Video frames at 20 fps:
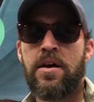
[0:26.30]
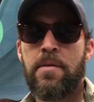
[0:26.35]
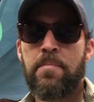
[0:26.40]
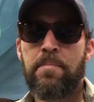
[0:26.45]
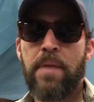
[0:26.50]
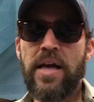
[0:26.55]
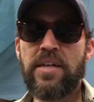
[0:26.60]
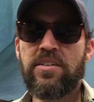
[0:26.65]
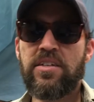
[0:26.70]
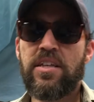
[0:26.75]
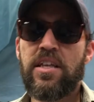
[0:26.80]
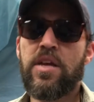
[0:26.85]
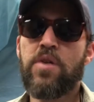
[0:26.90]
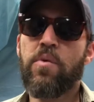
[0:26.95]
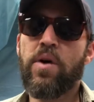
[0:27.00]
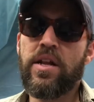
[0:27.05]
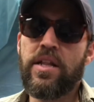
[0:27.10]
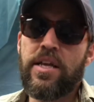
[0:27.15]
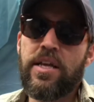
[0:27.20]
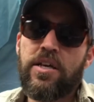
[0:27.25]
Basically,
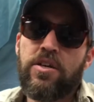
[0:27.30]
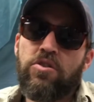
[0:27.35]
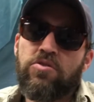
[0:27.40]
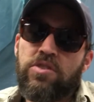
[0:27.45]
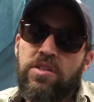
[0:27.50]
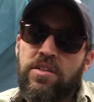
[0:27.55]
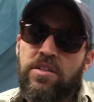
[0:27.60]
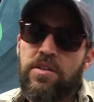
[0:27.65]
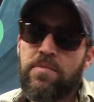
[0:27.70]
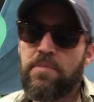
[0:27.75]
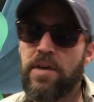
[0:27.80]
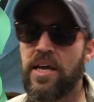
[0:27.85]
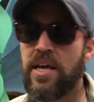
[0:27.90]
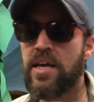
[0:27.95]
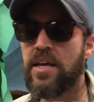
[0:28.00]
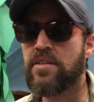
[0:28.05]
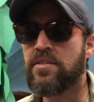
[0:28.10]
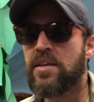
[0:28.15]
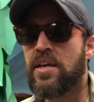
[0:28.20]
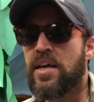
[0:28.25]
what an ecosystem
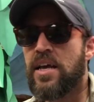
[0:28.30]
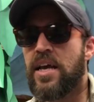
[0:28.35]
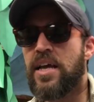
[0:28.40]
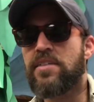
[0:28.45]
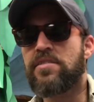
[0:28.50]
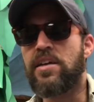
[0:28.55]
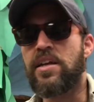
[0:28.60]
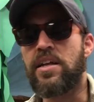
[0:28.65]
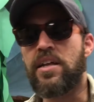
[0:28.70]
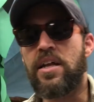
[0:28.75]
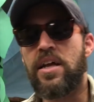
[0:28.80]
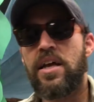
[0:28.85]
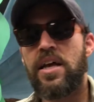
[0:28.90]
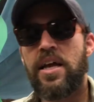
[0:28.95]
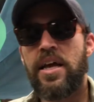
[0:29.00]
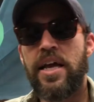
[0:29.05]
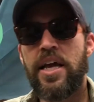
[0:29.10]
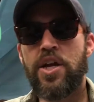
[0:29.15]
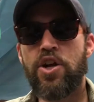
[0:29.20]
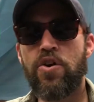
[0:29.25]
is
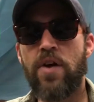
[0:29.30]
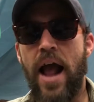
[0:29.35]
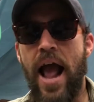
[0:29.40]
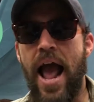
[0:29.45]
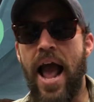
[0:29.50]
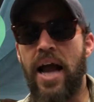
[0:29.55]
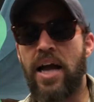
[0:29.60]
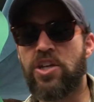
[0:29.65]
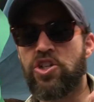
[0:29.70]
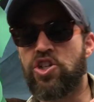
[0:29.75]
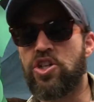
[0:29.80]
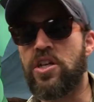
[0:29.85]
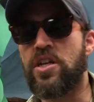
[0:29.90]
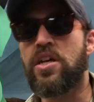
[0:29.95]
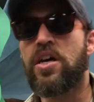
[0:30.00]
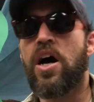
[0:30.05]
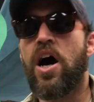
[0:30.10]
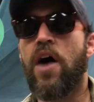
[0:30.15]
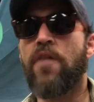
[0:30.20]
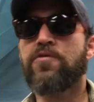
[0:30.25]
an
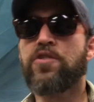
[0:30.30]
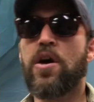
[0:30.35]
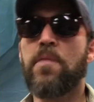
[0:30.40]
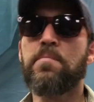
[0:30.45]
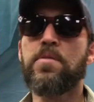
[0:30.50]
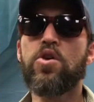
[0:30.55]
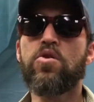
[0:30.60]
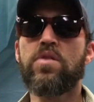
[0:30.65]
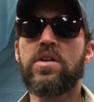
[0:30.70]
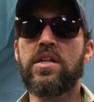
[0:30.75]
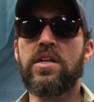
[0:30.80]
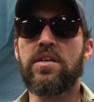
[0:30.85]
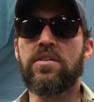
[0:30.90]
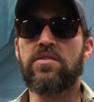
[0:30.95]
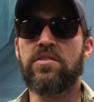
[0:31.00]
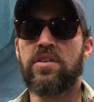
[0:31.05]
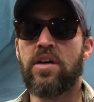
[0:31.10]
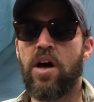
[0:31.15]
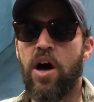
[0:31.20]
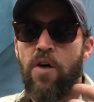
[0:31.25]
interaction of
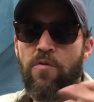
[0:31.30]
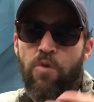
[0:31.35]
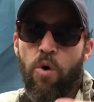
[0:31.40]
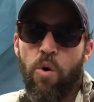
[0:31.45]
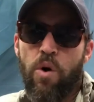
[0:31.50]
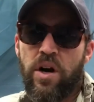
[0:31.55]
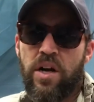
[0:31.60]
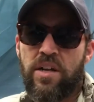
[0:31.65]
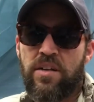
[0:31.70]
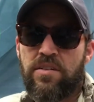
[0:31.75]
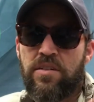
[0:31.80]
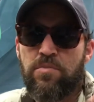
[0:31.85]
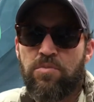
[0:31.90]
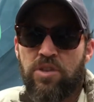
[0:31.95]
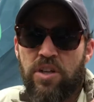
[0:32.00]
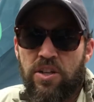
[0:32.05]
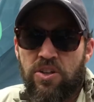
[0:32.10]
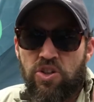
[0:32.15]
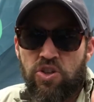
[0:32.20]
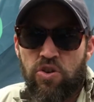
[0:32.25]
communities, of organisms
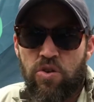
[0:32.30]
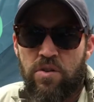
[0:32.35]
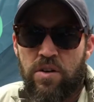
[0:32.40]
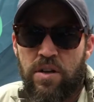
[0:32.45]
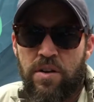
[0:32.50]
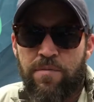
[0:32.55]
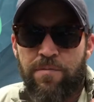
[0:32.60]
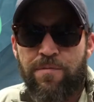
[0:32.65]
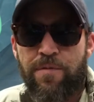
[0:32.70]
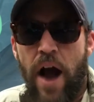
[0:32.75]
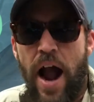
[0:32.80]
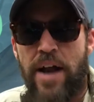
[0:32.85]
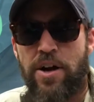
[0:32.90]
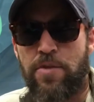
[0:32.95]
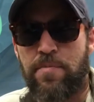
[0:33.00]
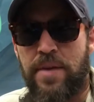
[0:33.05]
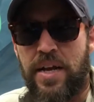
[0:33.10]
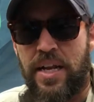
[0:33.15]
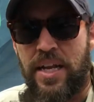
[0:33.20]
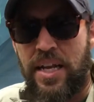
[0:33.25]
in a certain
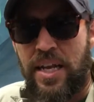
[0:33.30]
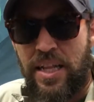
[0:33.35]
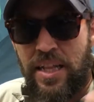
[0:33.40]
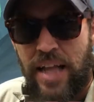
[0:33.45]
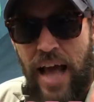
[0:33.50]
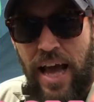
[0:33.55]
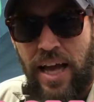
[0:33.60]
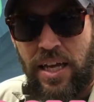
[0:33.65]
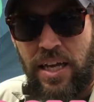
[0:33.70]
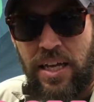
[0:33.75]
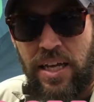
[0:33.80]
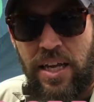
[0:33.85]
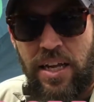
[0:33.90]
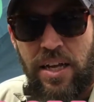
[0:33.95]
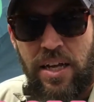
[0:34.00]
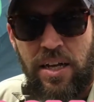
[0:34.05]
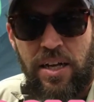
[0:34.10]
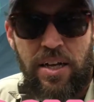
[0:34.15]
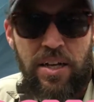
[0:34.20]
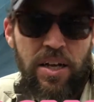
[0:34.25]
environment, in
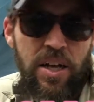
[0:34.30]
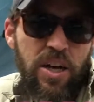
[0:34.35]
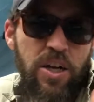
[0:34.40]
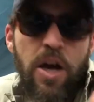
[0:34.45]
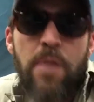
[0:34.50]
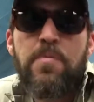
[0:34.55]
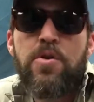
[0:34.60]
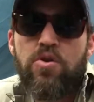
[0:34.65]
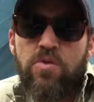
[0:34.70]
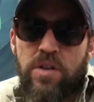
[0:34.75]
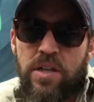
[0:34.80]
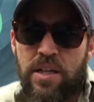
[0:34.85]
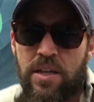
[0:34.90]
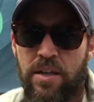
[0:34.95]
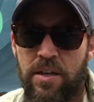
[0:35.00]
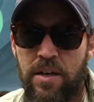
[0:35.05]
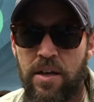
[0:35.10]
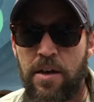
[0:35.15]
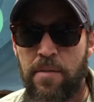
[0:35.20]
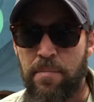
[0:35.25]
a community.
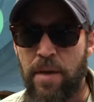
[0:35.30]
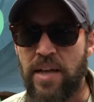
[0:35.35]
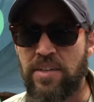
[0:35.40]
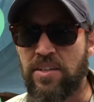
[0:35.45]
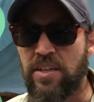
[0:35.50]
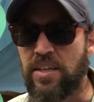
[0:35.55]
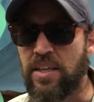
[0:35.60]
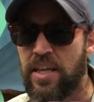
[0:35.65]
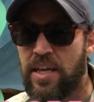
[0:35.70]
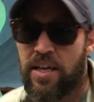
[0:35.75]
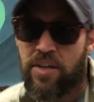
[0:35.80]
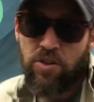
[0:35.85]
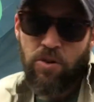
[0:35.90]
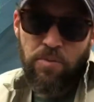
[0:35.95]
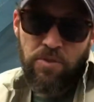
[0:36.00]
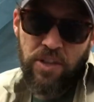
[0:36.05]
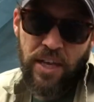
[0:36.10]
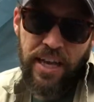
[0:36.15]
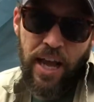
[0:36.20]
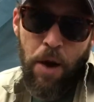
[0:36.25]
Basically, it's
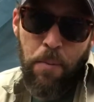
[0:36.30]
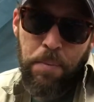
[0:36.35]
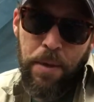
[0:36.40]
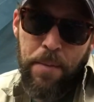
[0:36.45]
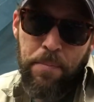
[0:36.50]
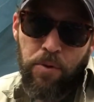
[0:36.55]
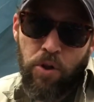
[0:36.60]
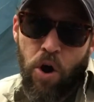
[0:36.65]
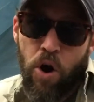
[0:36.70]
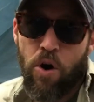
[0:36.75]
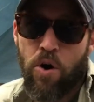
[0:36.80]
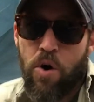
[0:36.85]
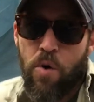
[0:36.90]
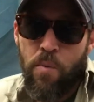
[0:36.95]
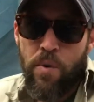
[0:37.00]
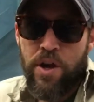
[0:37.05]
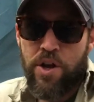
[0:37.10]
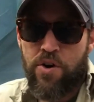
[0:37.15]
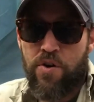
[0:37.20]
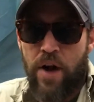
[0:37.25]
almost like how people are.
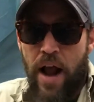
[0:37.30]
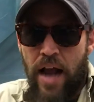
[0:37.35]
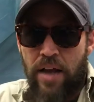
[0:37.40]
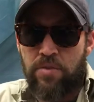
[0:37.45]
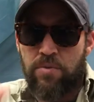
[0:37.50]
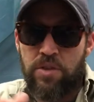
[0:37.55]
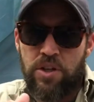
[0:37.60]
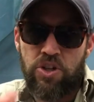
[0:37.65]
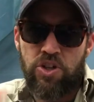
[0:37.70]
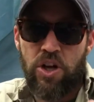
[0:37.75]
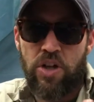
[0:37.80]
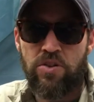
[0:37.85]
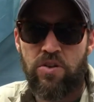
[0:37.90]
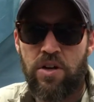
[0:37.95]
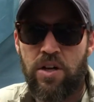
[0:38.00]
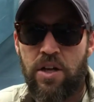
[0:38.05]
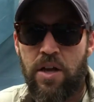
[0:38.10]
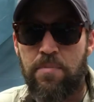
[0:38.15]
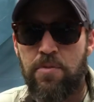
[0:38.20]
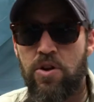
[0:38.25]
We interact with each other
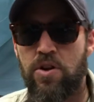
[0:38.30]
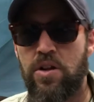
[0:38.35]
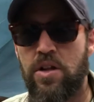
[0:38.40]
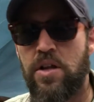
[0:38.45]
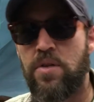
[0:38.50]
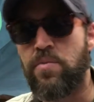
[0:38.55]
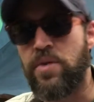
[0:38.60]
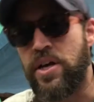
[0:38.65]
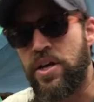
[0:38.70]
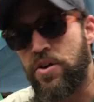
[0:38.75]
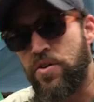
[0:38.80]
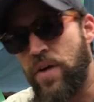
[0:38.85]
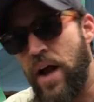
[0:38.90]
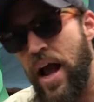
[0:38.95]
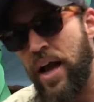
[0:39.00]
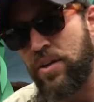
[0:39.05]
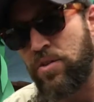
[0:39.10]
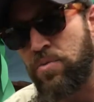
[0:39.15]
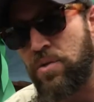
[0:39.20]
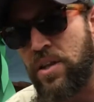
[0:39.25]
in a community. We
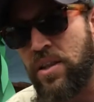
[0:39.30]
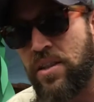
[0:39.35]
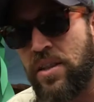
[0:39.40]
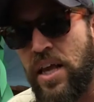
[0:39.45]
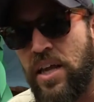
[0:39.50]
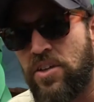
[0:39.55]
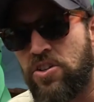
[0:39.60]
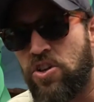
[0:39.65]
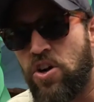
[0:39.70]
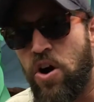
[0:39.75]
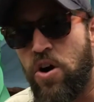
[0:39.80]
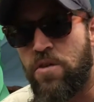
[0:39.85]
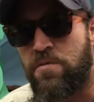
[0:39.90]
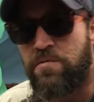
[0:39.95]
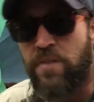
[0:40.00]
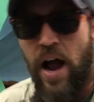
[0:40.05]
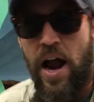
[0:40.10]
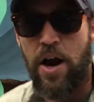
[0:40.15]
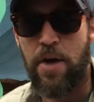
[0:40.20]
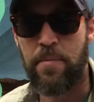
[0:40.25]
interact with things in our
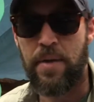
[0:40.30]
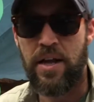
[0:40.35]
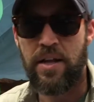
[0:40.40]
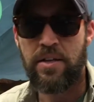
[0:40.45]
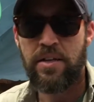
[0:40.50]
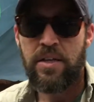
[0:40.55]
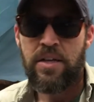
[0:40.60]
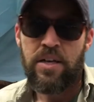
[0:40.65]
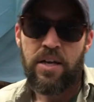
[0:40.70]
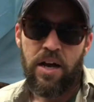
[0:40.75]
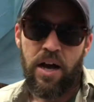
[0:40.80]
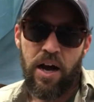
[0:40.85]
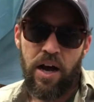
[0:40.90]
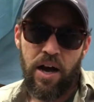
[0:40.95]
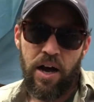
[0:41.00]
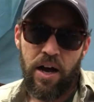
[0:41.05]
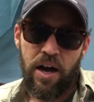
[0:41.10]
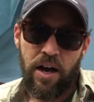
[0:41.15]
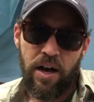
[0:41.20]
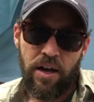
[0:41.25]
environment,
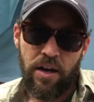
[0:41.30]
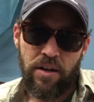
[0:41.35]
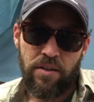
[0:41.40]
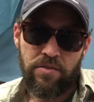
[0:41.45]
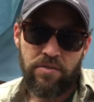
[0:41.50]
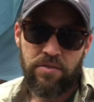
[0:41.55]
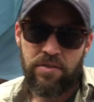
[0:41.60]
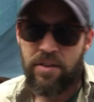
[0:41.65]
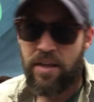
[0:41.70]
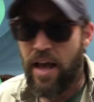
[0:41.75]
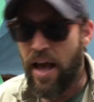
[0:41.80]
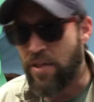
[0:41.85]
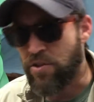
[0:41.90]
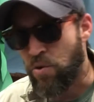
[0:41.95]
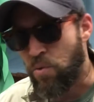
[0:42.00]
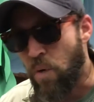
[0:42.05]
other